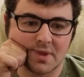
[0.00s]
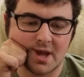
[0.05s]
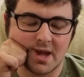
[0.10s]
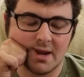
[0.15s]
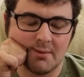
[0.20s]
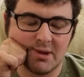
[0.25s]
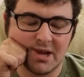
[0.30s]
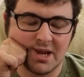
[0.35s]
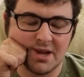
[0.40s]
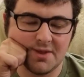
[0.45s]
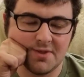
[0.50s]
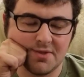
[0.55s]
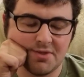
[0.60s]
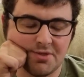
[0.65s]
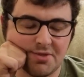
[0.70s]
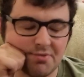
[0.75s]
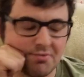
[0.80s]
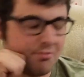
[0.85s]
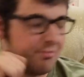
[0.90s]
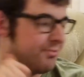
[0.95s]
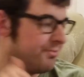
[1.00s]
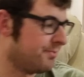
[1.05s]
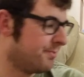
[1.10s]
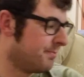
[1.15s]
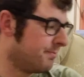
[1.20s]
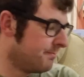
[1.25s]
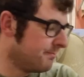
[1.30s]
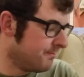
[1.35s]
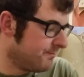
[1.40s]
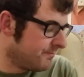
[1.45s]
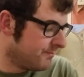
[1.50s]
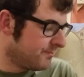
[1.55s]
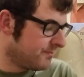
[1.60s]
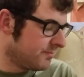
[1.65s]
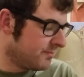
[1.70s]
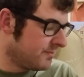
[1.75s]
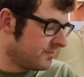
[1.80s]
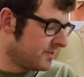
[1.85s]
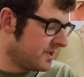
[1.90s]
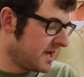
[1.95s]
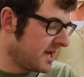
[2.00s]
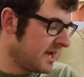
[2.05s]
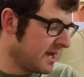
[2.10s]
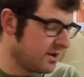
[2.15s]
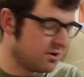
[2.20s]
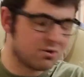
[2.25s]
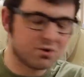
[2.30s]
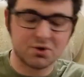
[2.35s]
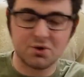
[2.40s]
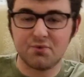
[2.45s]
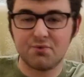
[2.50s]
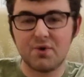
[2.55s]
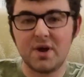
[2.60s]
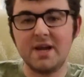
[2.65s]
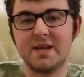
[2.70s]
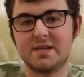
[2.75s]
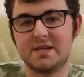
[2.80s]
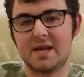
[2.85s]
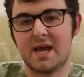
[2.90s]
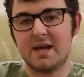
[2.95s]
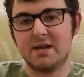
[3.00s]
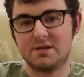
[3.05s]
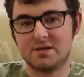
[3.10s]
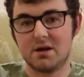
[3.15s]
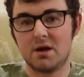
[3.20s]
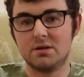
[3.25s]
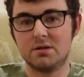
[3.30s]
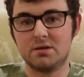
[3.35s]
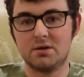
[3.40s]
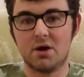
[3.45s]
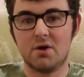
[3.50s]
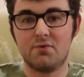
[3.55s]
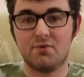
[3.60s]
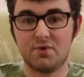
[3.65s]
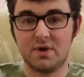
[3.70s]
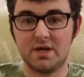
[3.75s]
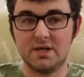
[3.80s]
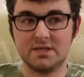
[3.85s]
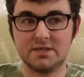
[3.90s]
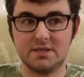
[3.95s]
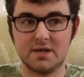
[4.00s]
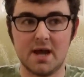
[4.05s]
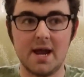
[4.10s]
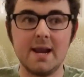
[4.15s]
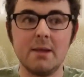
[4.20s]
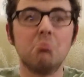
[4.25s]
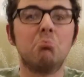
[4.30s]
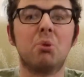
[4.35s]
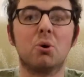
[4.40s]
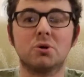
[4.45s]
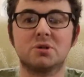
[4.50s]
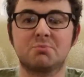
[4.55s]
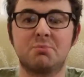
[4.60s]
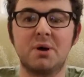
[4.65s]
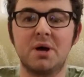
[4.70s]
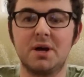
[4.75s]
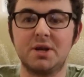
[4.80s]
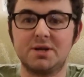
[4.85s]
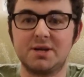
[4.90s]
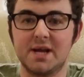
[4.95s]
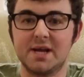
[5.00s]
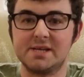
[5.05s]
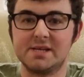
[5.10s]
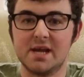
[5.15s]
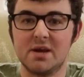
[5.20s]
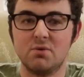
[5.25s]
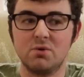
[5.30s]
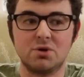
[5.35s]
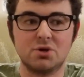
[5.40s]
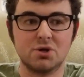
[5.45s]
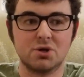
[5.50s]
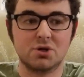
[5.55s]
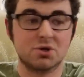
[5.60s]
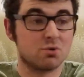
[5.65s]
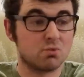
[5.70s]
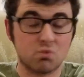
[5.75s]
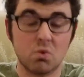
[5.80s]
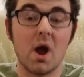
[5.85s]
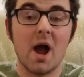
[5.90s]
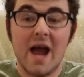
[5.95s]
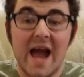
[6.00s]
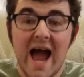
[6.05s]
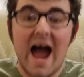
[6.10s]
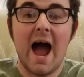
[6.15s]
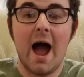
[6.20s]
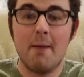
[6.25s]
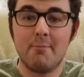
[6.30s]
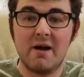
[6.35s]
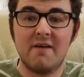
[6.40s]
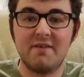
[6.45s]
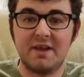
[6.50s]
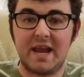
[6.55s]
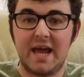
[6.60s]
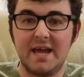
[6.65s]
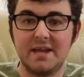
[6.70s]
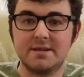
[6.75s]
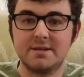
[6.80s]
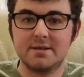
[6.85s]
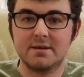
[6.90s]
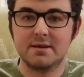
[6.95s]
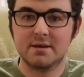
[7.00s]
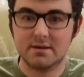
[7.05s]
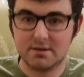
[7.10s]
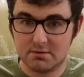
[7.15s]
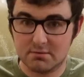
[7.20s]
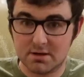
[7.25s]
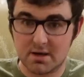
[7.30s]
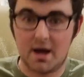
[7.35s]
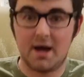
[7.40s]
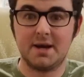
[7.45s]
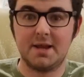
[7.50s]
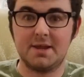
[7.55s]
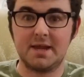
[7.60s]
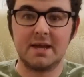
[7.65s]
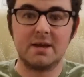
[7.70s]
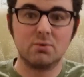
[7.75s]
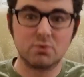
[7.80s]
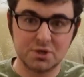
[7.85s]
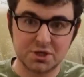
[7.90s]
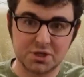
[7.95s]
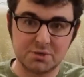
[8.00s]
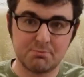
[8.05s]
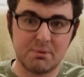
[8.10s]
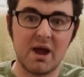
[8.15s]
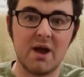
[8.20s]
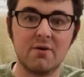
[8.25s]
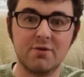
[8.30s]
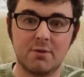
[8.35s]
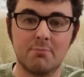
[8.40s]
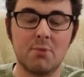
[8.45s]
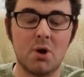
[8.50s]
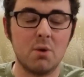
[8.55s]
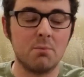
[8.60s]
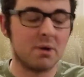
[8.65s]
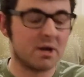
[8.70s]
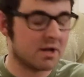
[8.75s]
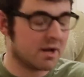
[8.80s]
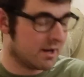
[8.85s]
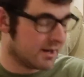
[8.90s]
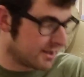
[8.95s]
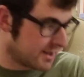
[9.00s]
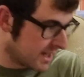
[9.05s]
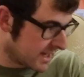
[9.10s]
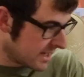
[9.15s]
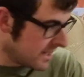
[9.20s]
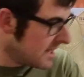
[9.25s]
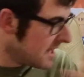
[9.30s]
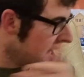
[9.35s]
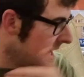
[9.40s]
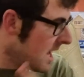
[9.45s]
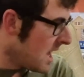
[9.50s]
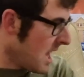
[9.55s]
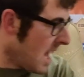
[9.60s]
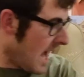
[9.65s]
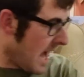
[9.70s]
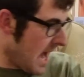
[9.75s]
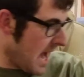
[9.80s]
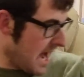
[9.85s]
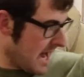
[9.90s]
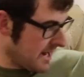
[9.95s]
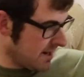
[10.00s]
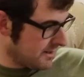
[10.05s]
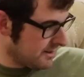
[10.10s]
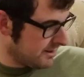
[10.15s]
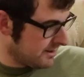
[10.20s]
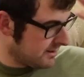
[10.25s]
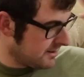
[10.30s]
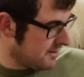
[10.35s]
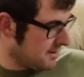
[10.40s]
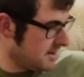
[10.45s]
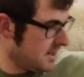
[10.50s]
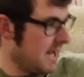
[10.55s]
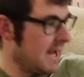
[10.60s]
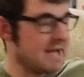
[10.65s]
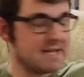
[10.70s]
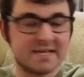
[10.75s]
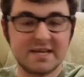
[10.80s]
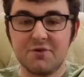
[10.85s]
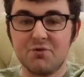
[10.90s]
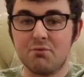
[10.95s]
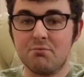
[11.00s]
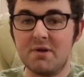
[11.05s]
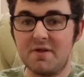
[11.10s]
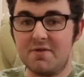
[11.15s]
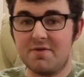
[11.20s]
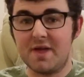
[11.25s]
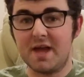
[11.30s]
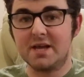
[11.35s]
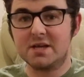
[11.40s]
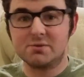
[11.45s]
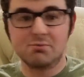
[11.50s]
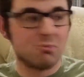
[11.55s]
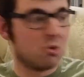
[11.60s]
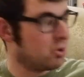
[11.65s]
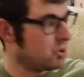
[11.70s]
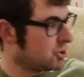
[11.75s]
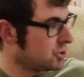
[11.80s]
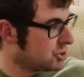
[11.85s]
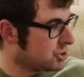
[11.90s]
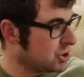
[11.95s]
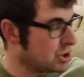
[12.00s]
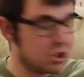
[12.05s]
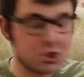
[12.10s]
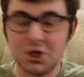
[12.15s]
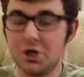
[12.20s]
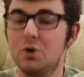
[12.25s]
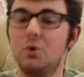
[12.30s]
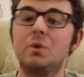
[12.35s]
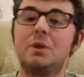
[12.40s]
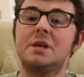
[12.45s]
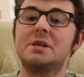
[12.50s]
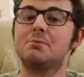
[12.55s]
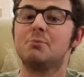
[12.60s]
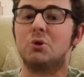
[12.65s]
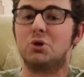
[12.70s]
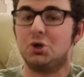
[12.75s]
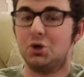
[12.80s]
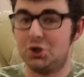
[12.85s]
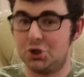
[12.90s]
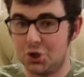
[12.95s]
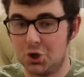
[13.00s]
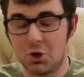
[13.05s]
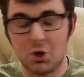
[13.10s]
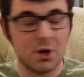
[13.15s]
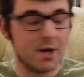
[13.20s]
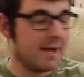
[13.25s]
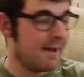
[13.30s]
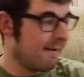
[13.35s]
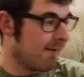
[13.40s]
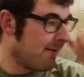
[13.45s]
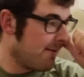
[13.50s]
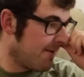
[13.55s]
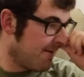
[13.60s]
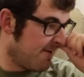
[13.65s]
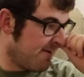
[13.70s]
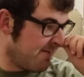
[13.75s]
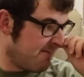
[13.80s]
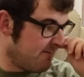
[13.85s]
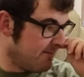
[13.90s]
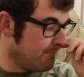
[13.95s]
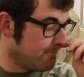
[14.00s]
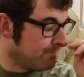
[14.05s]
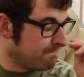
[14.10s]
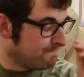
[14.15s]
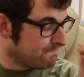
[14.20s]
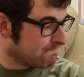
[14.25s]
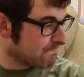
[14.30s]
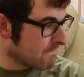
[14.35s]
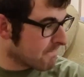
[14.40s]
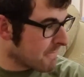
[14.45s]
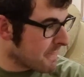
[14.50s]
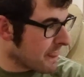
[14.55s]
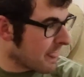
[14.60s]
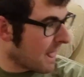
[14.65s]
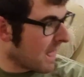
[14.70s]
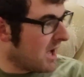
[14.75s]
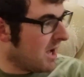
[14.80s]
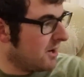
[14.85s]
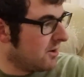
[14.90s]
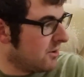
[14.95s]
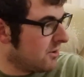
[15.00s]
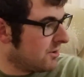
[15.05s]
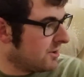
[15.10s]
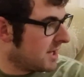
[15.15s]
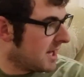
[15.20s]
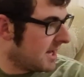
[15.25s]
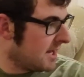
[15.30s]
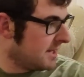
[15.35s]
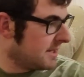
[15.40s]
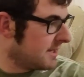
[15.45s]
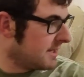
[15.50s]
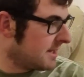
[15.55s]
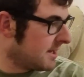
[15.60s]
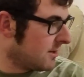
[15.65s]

And I mean, the industrial freight set started off as an impulse purchase. It was just, right, I'm having it kind of thing. It was a spare of the moment kind of thing. And it's given me this much to do, this much joy, and all that.